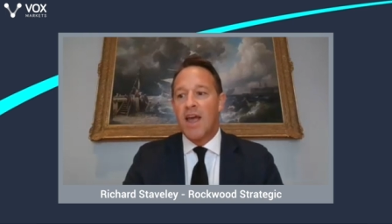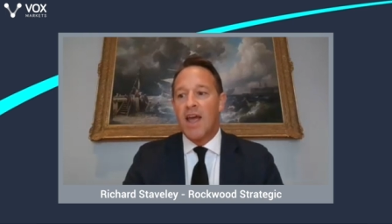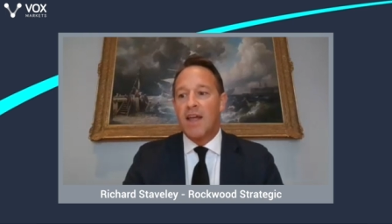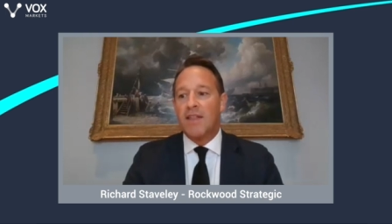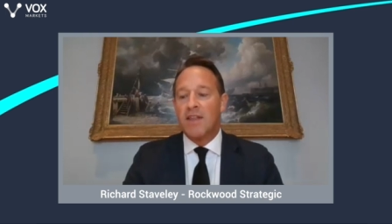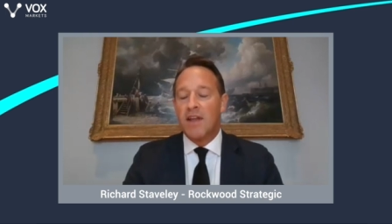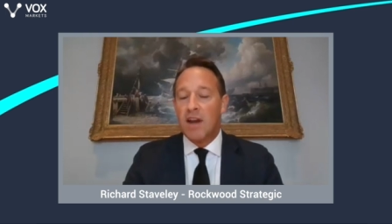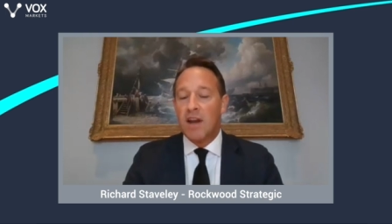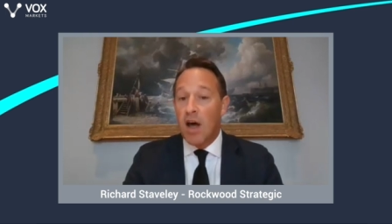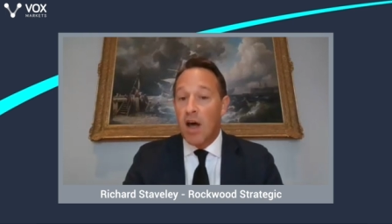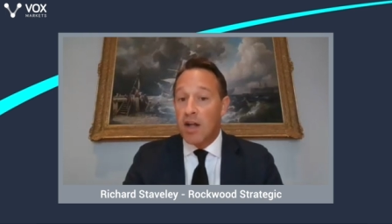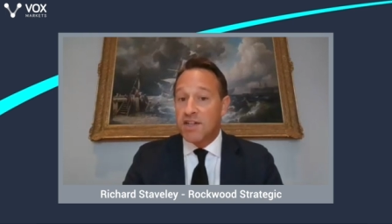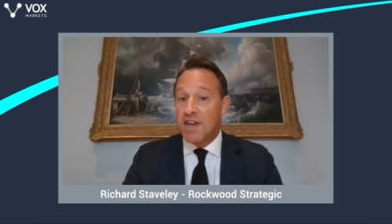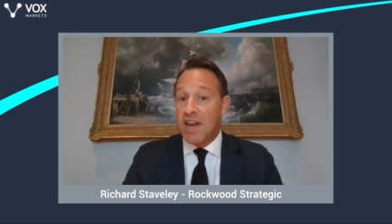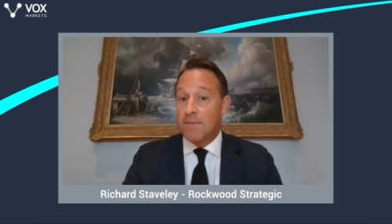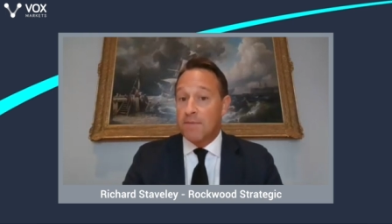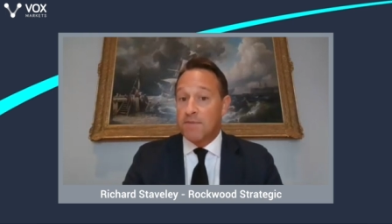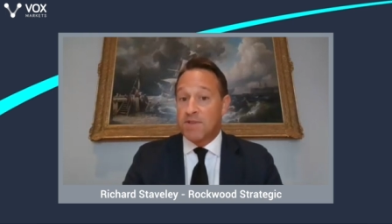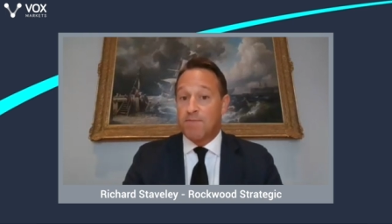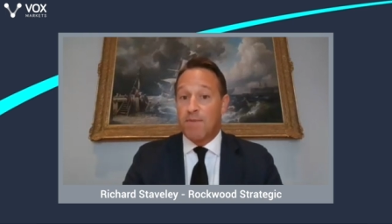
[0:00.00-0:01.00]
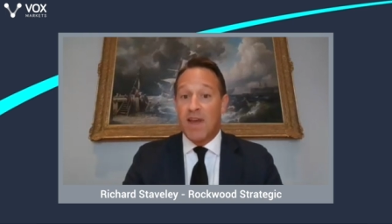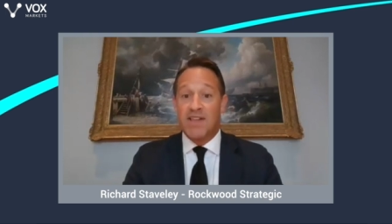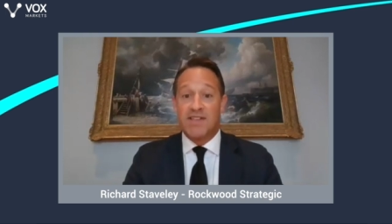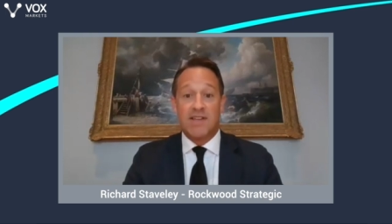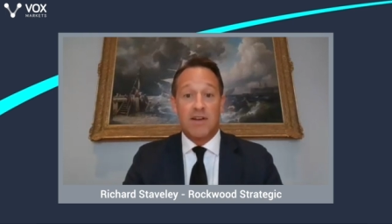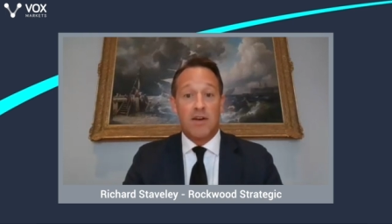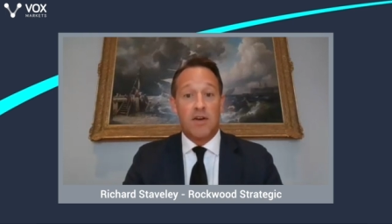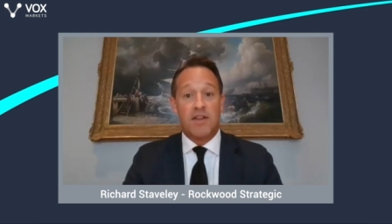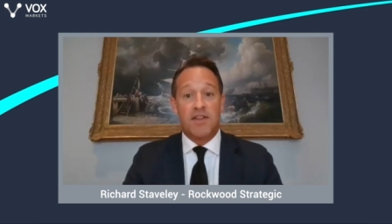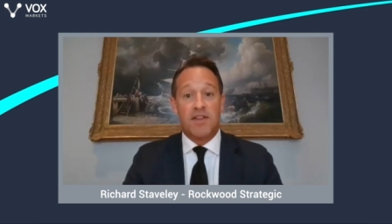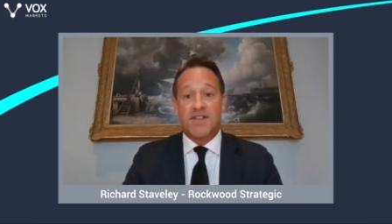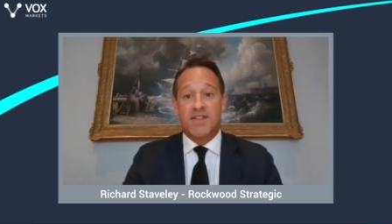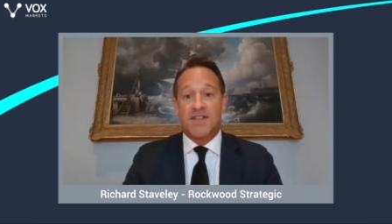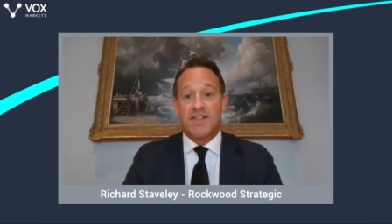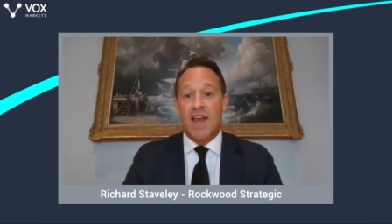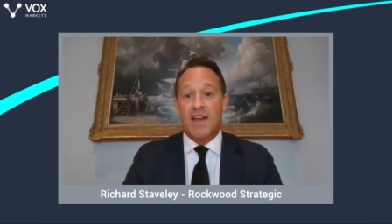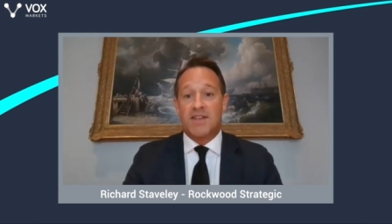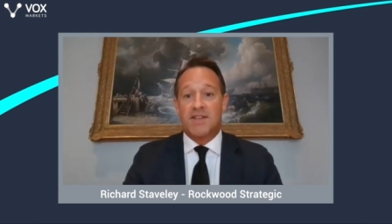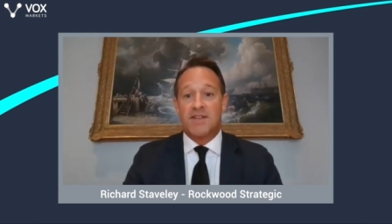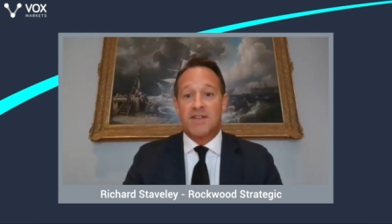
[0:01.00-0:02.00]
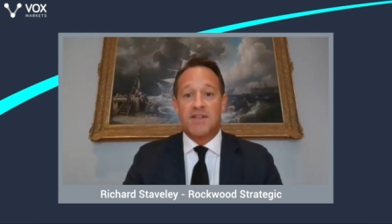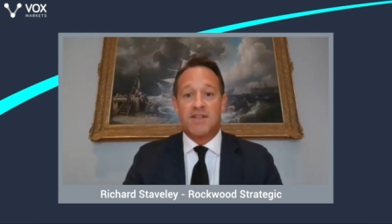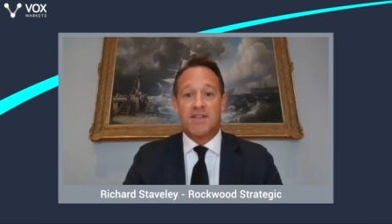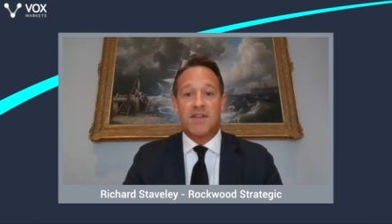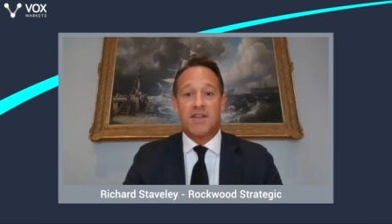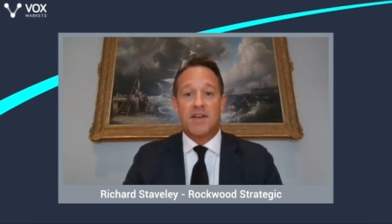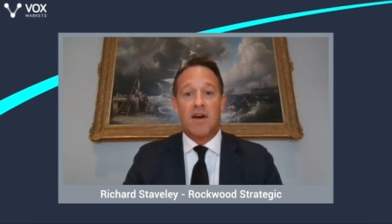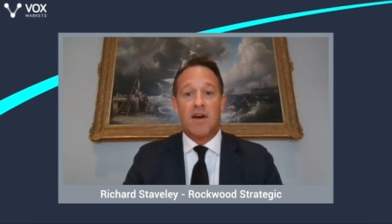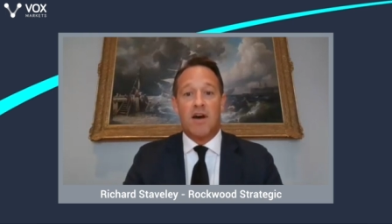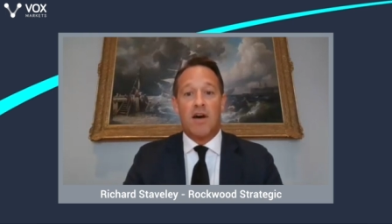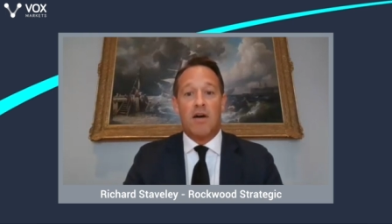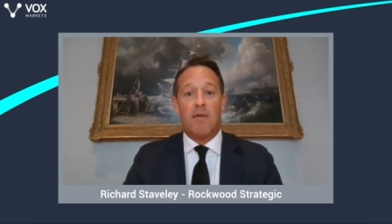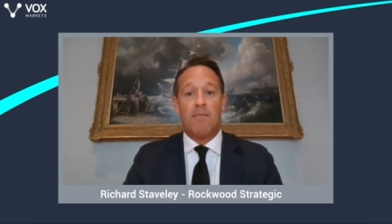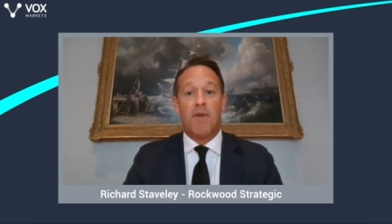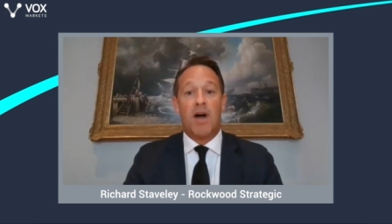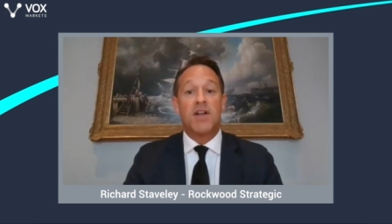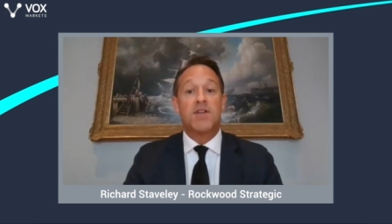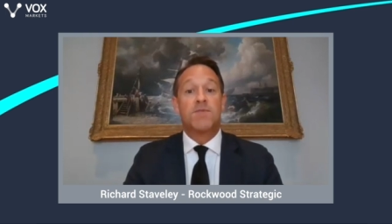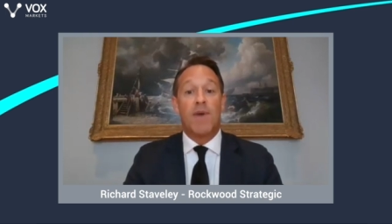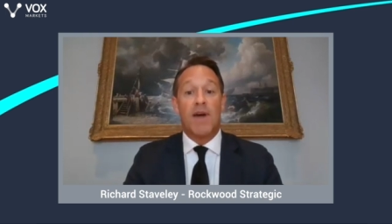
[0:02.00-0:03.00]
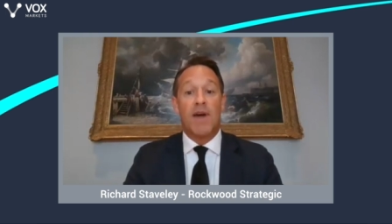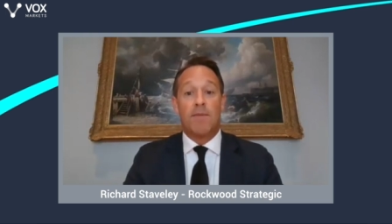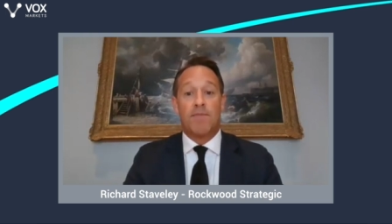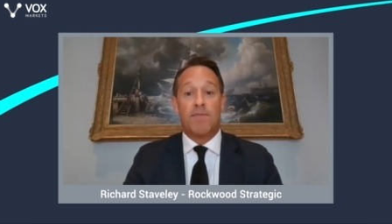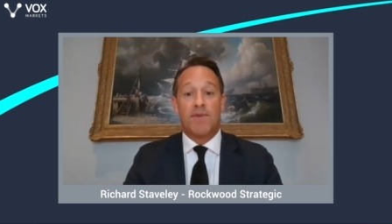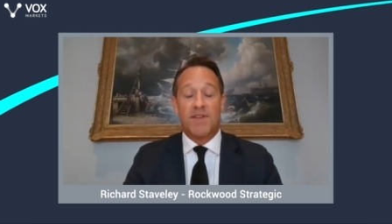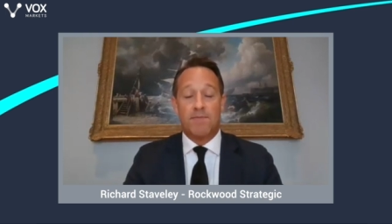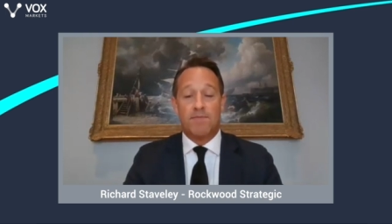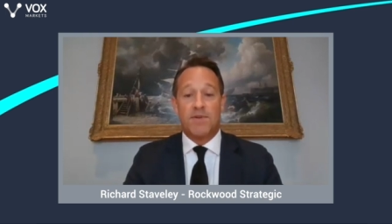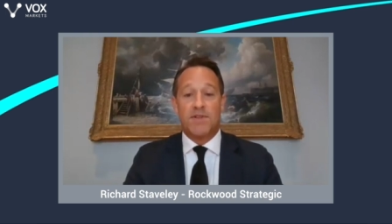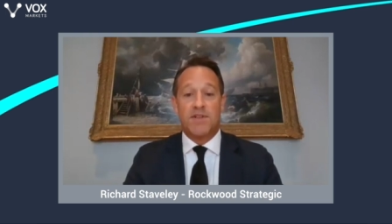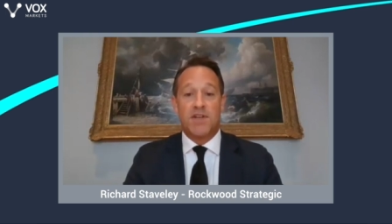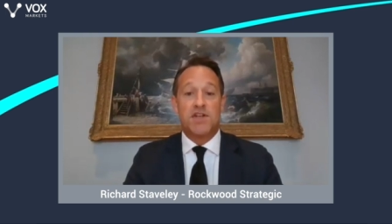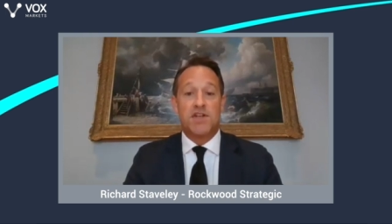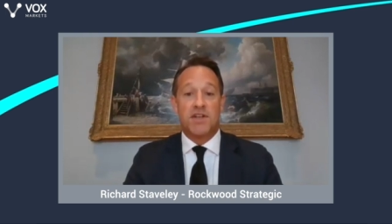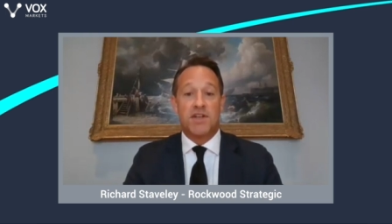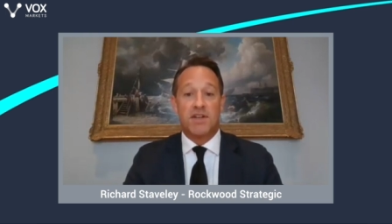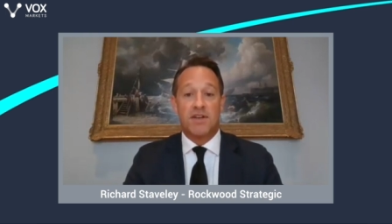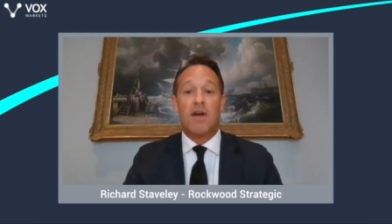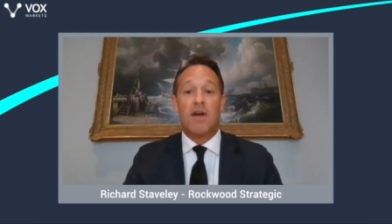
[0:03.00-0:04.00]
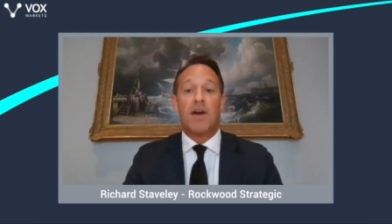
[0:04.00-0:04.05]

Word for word: in the large cap space a lot of the sectors that are much better positioned,